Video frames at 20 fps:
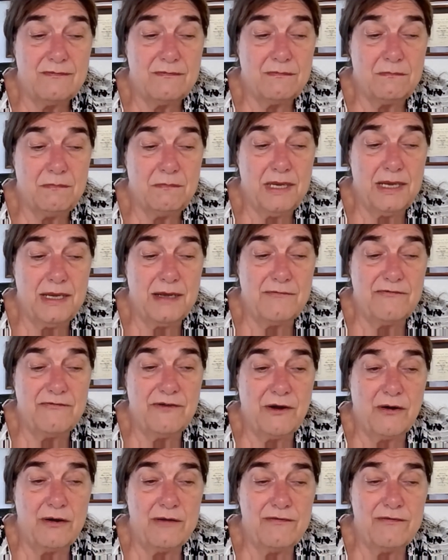being
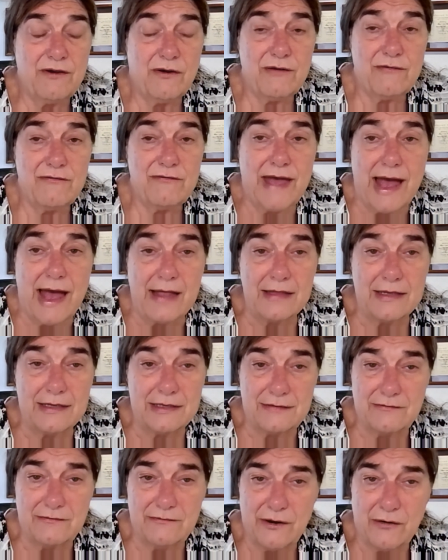very, very valid
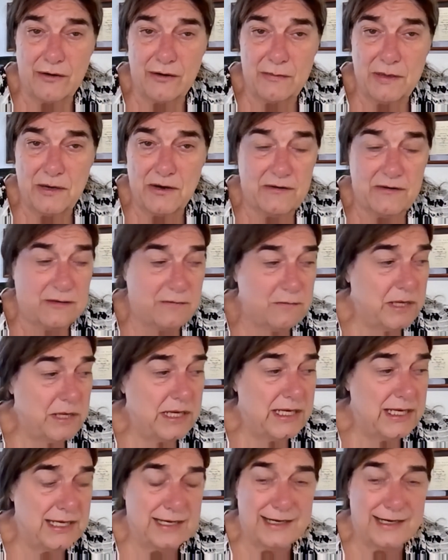and very, very
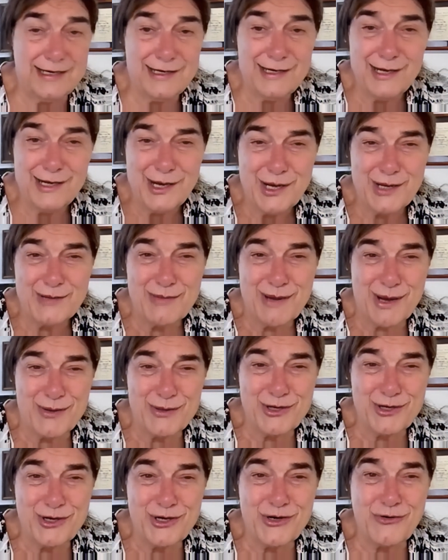picky about
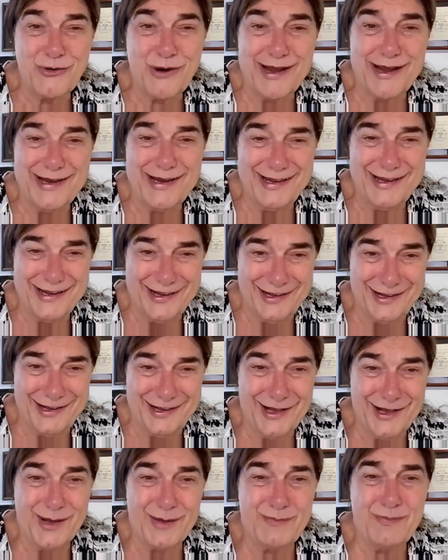grading
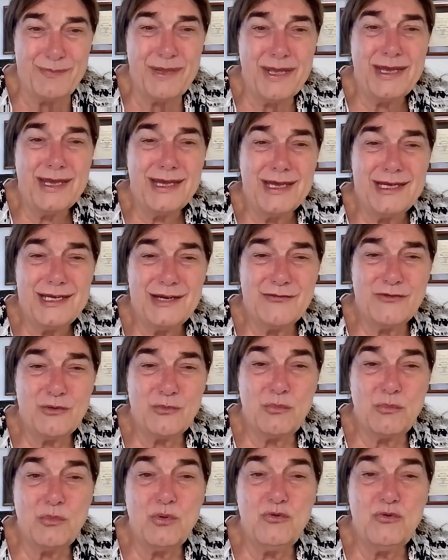different
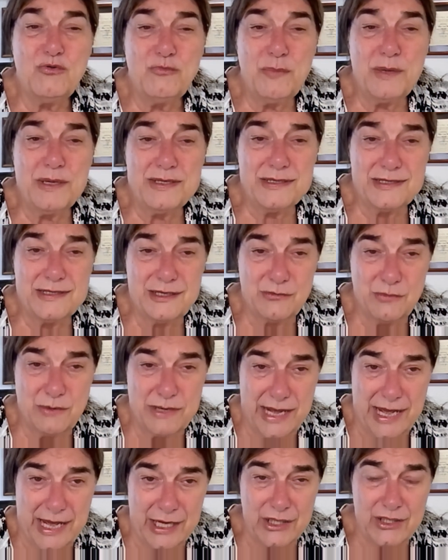movements and
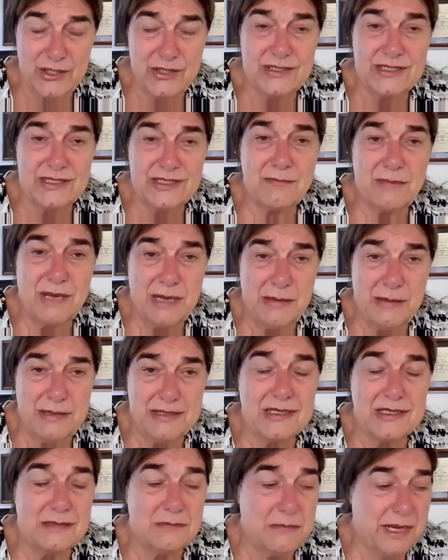reactions that babies
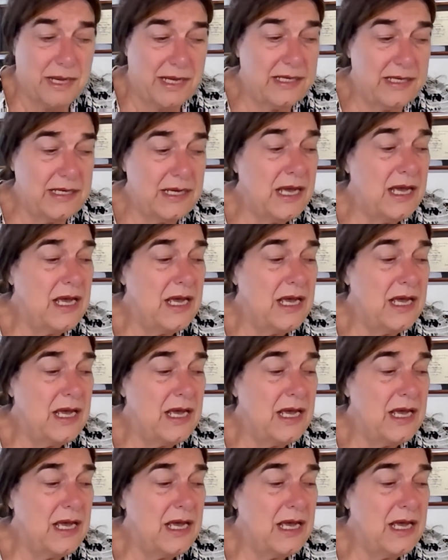can make,